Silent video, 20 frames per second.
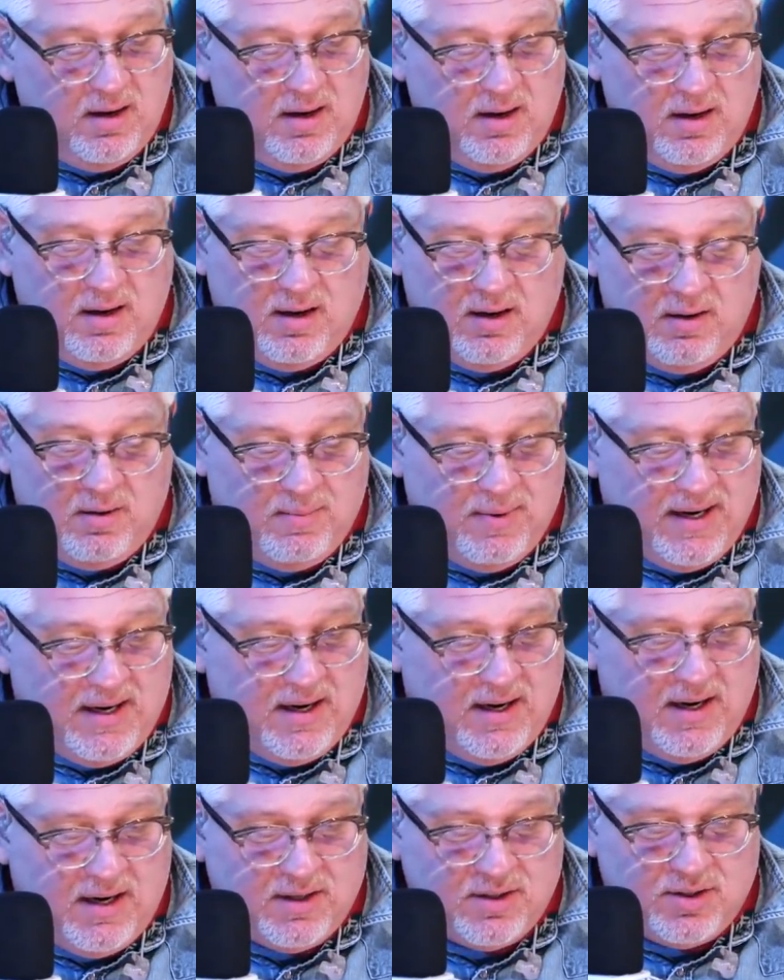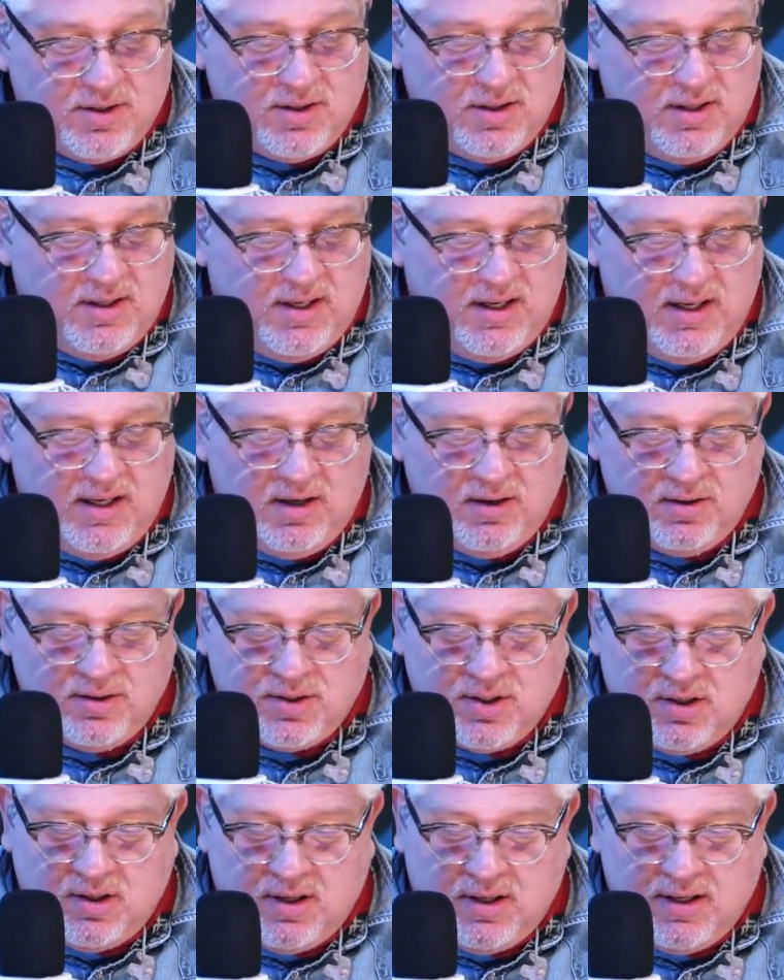oh my gosh, he
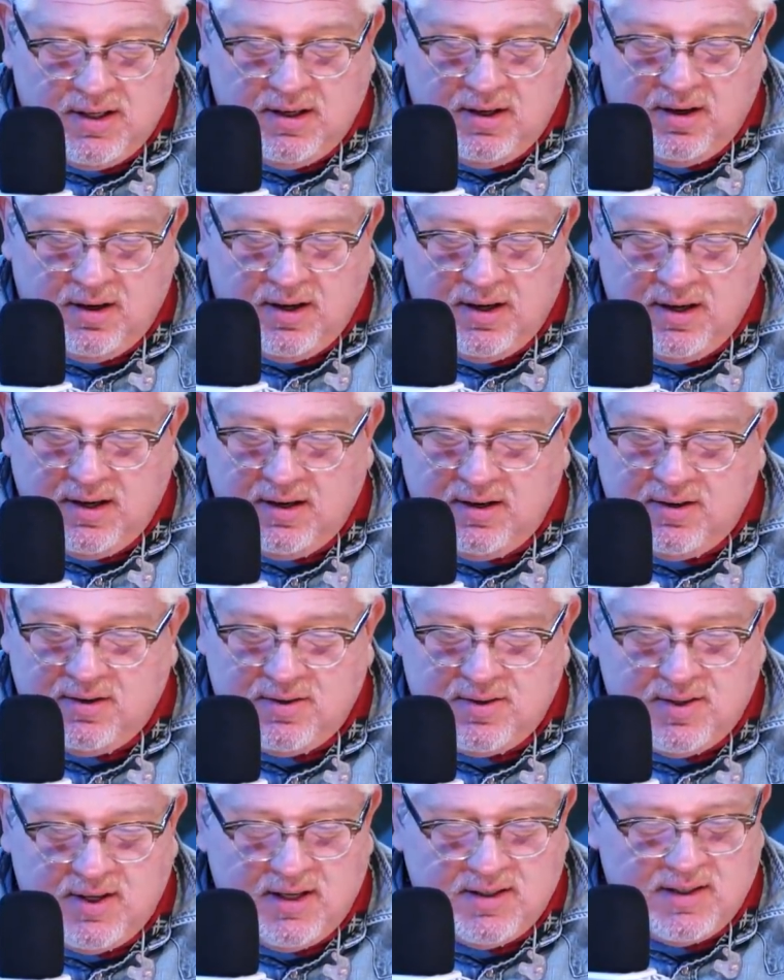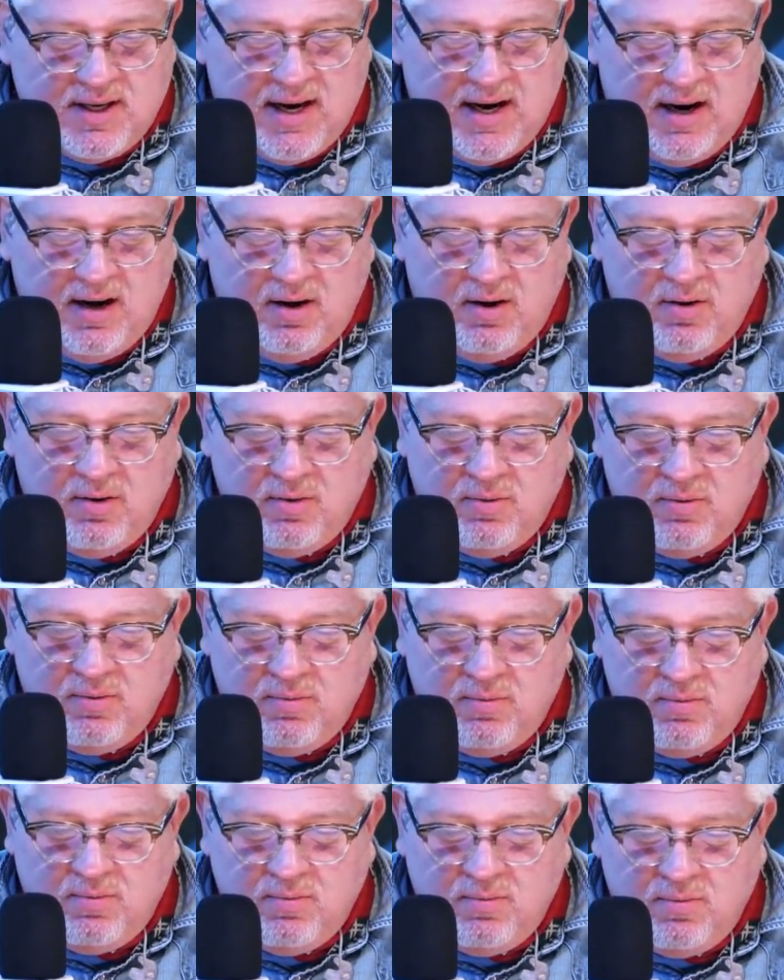goes on and on and says how
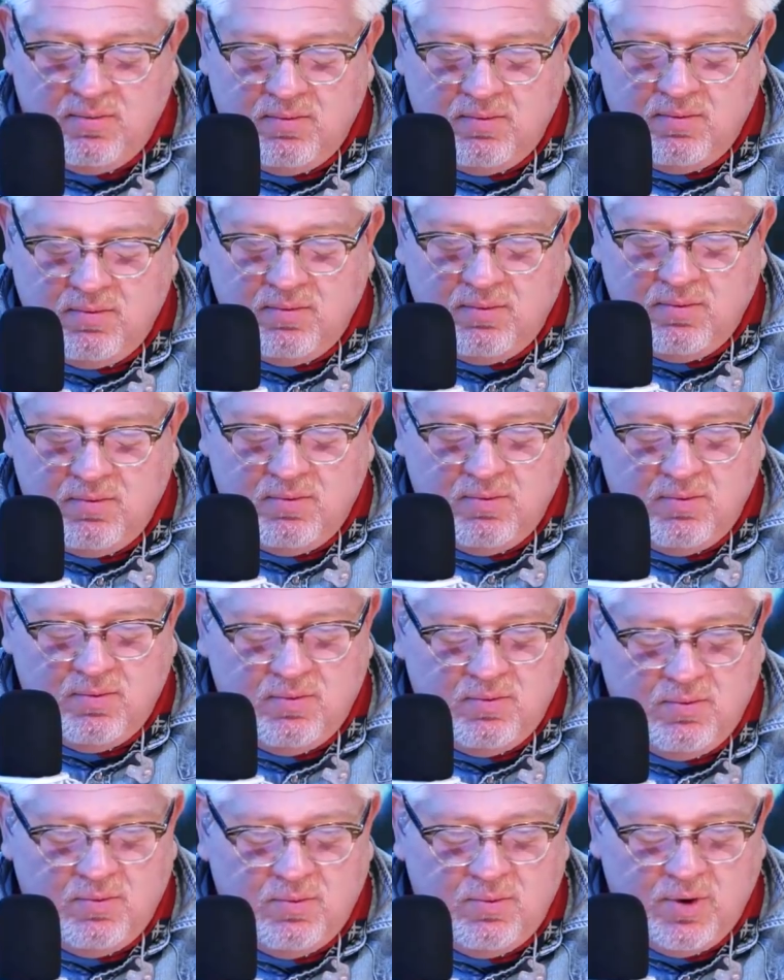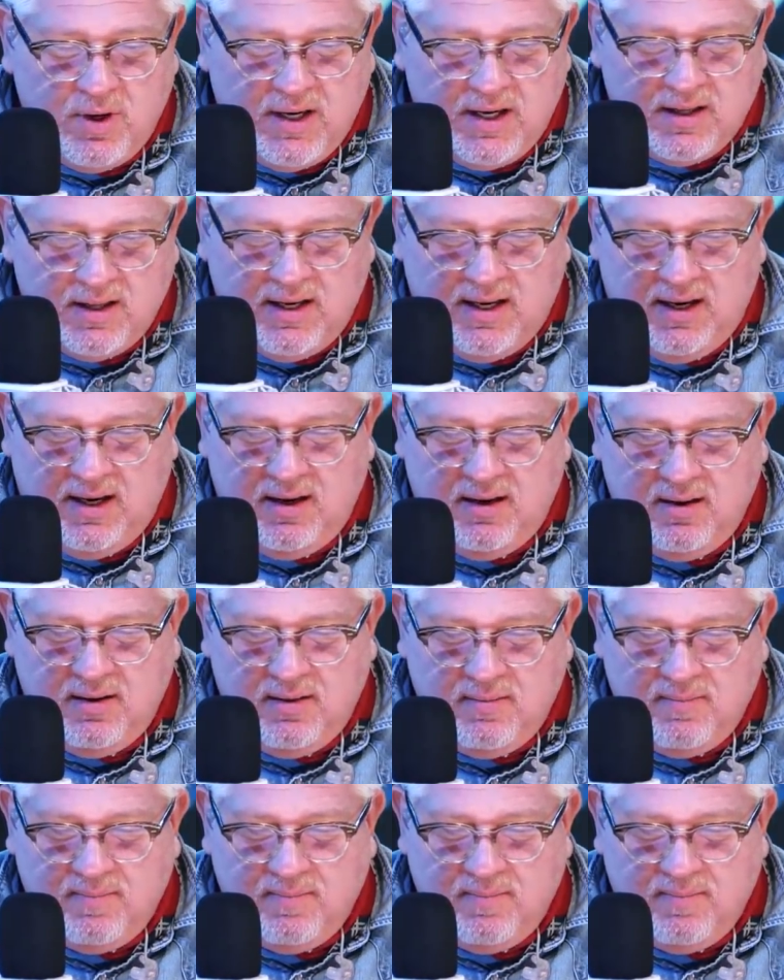really,